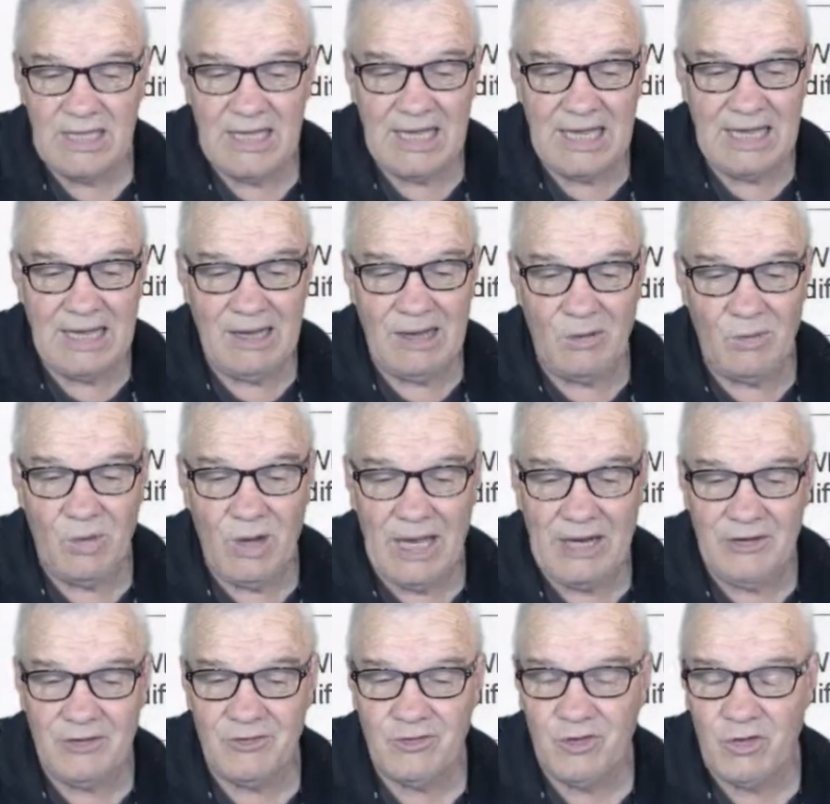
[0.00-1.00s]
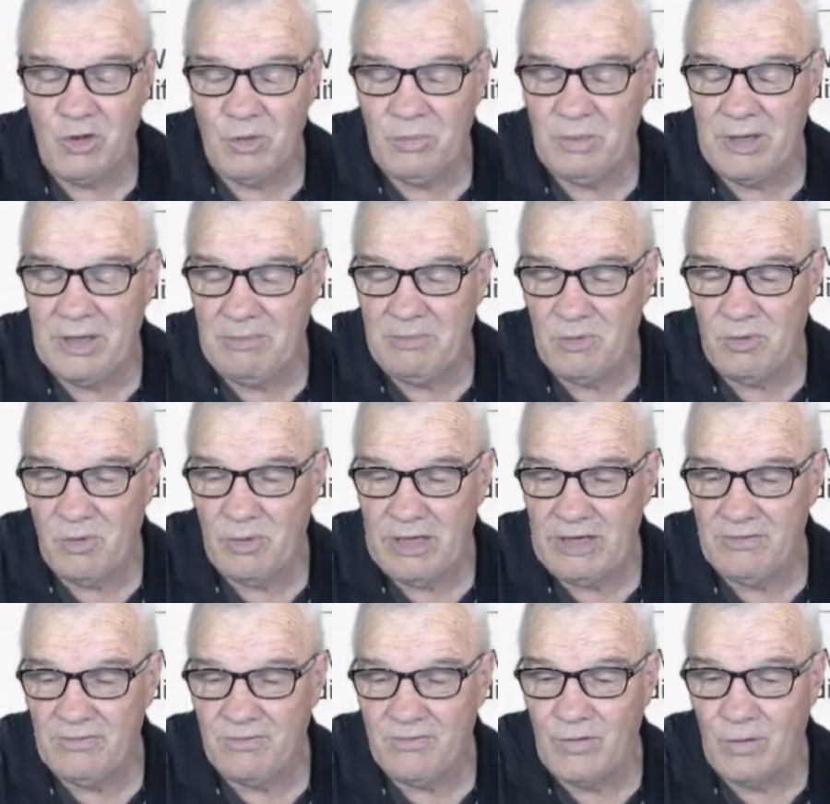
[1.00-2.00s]
1 or 2 people
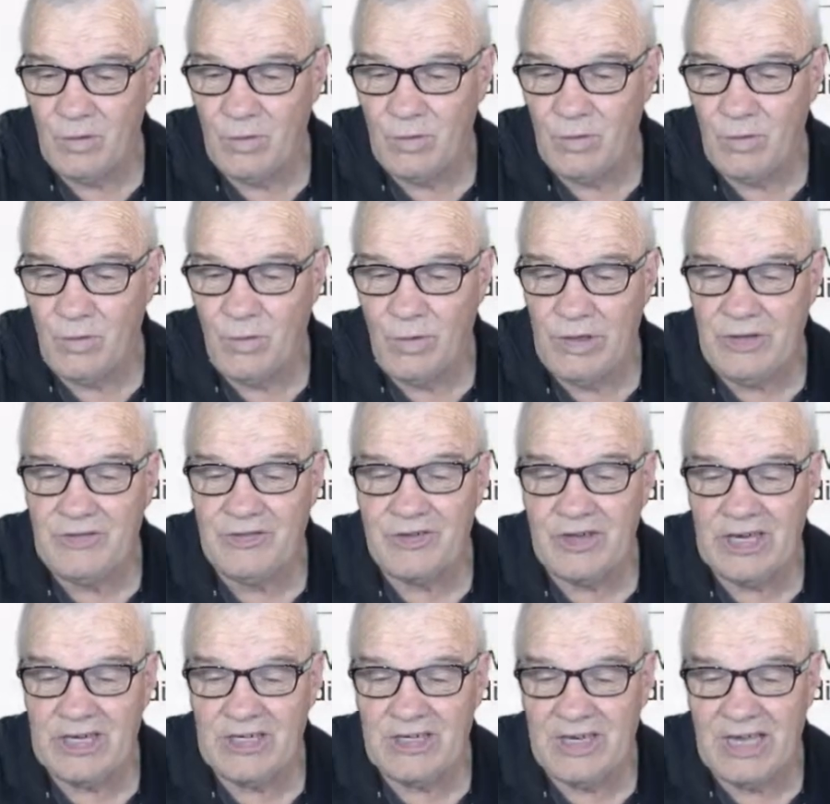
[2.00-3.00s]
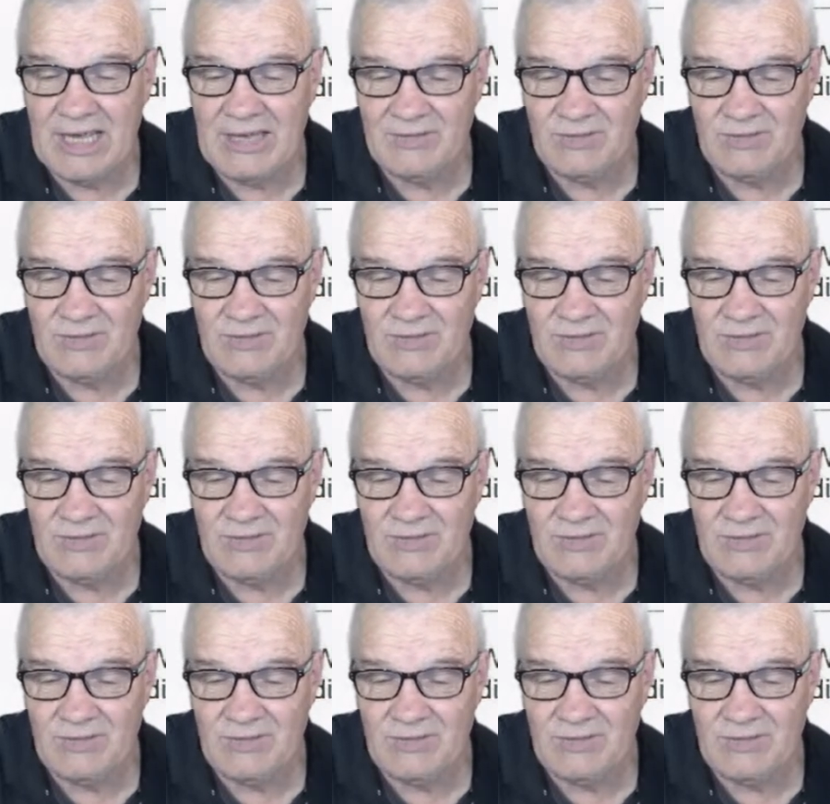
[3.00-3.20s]
went full noise and